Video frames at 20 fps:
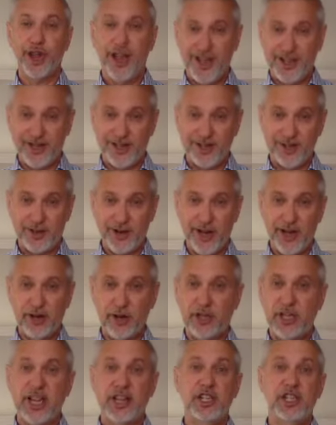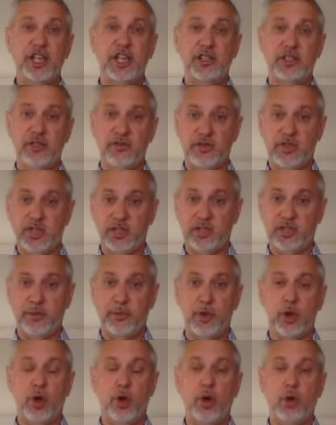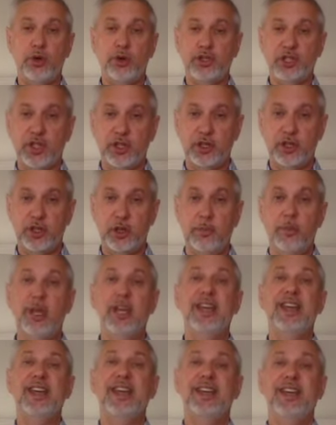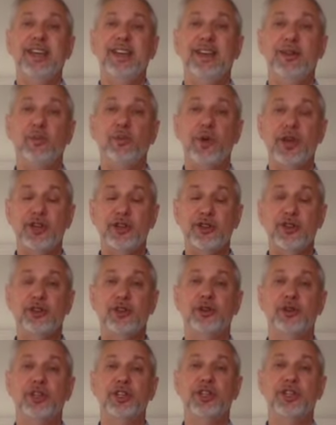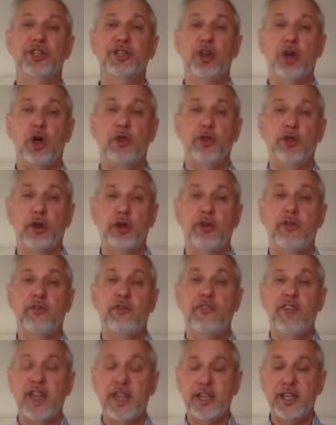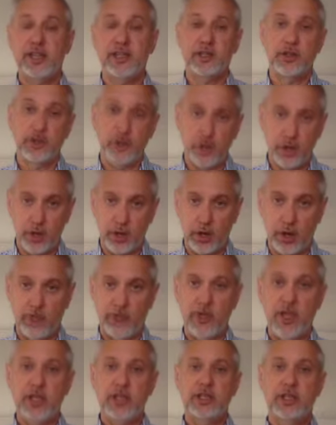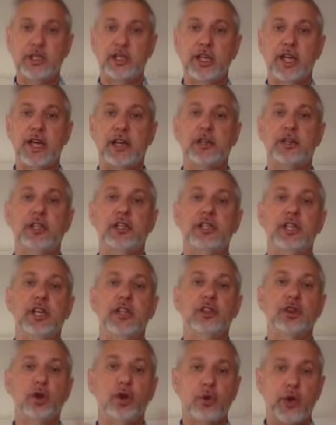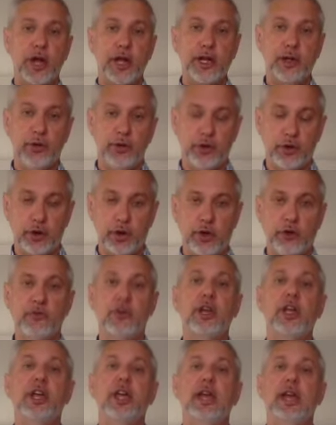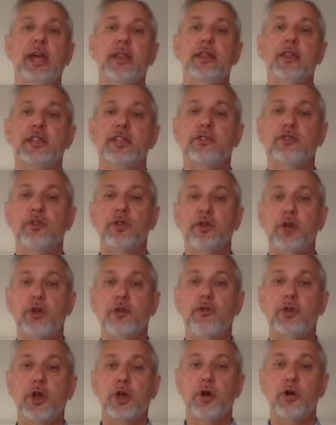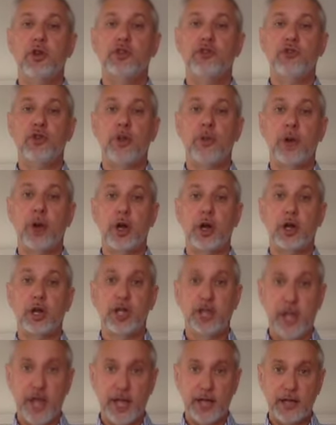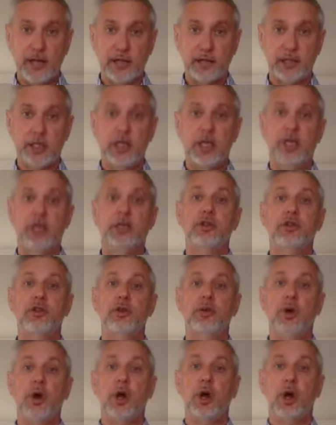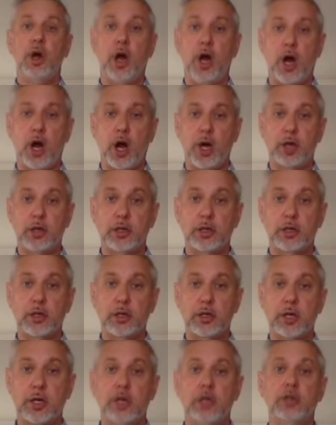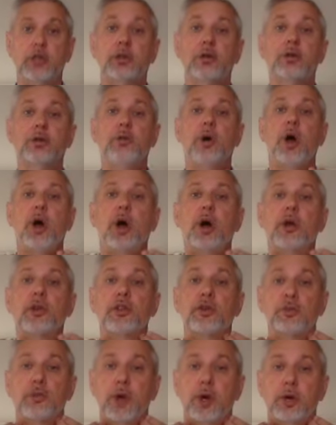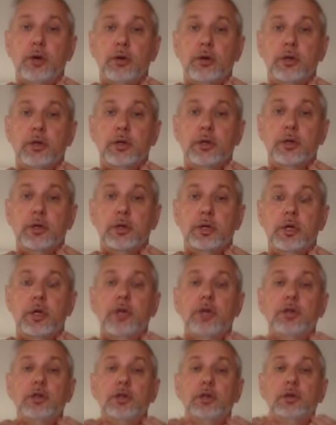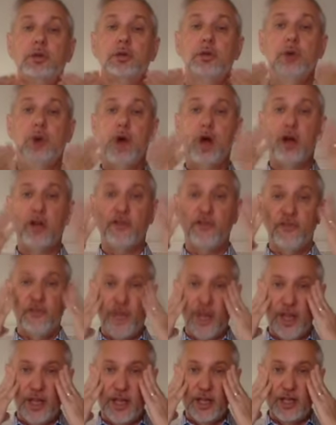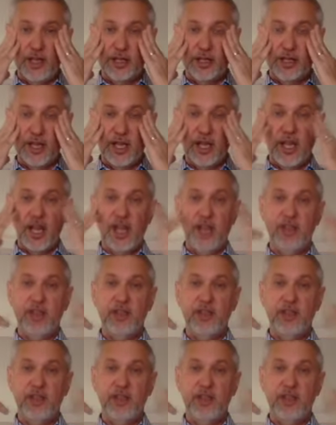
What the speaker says: guts, right? Your digestive system, the whole system. And it registers this. It's called the vagus nerve. This is actually 10th cranial nerve. And this nerve goes from our guts to our heart, to our throat, to our face, and